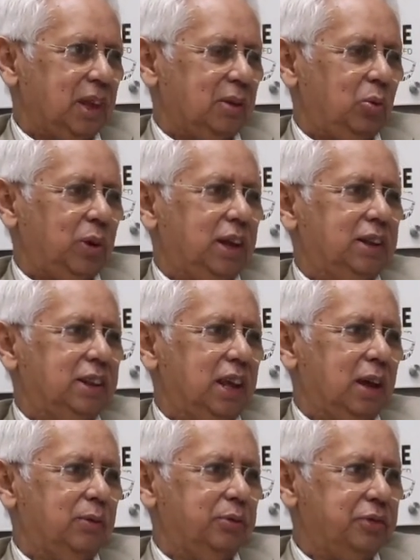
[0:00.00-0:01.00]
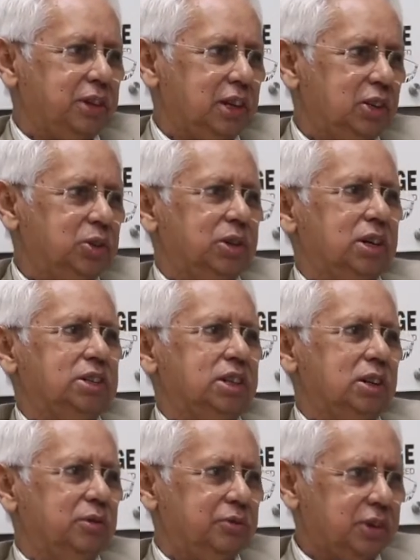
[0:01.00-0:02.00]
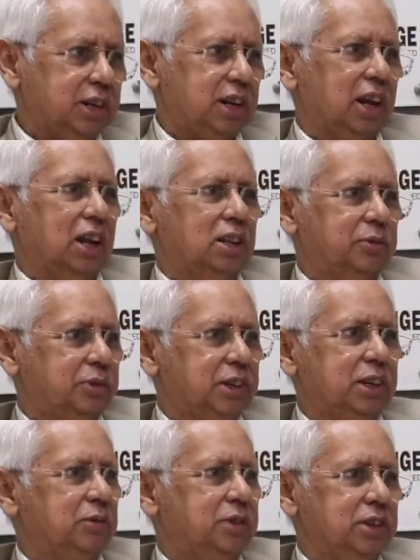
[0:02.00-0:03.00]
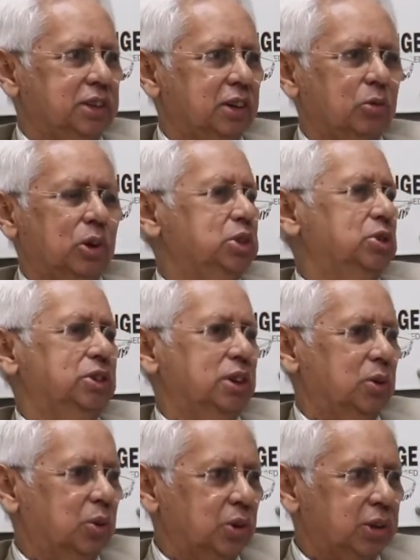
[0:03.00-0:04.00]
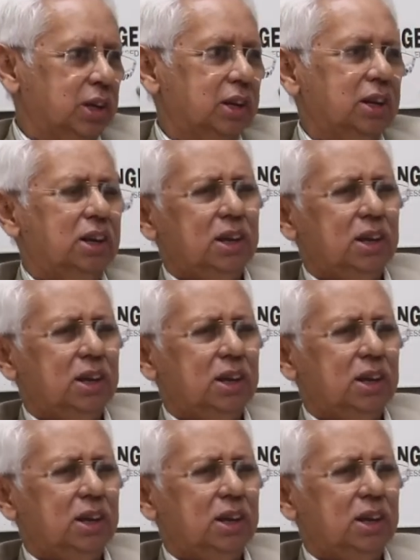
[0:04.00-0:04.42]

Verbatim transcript: Where they have free education, free health, free everything, why should they go there?